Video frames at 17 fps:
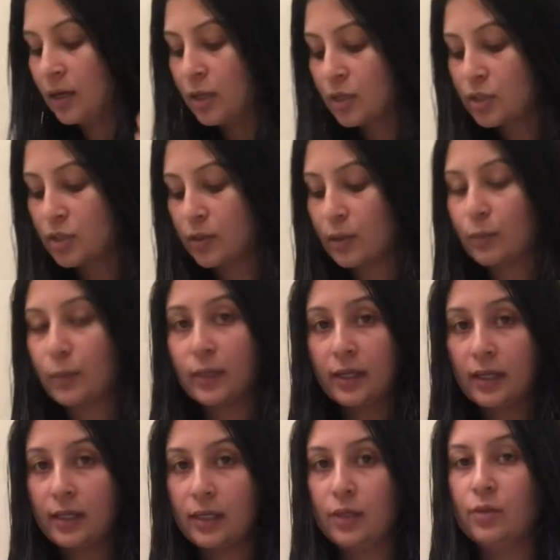So then we're
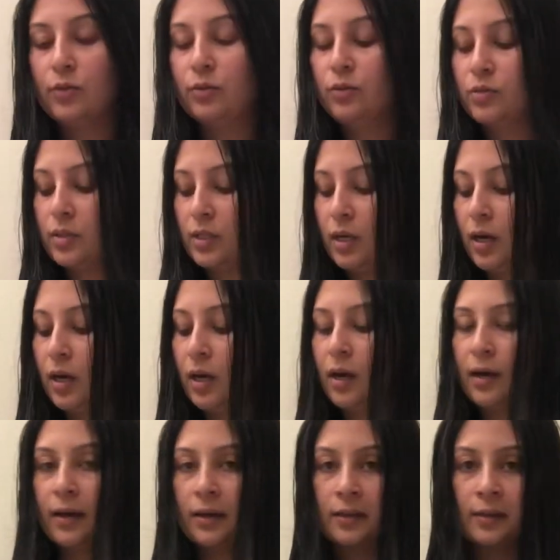gonna use
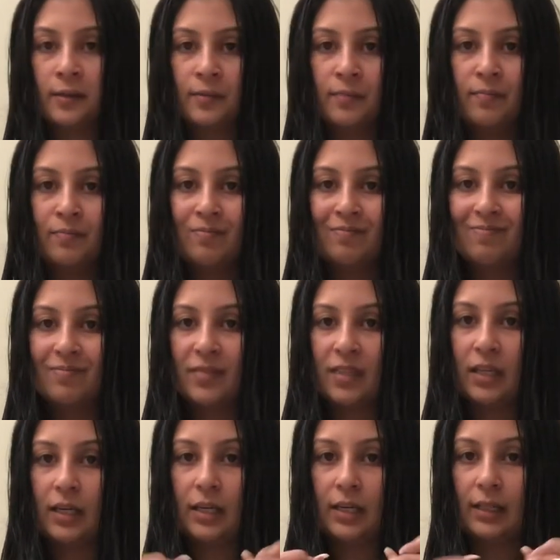
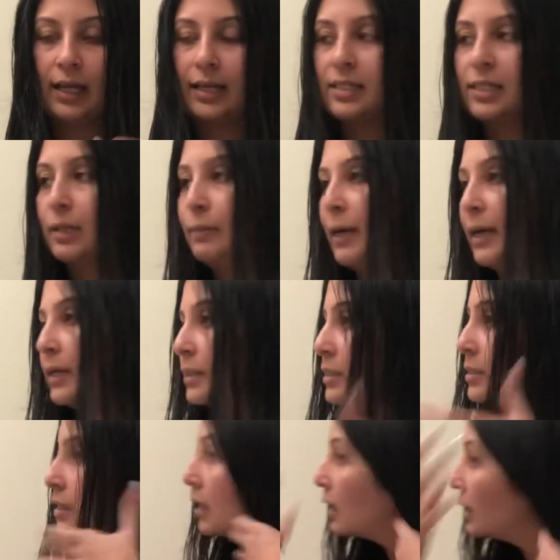the elastic bands.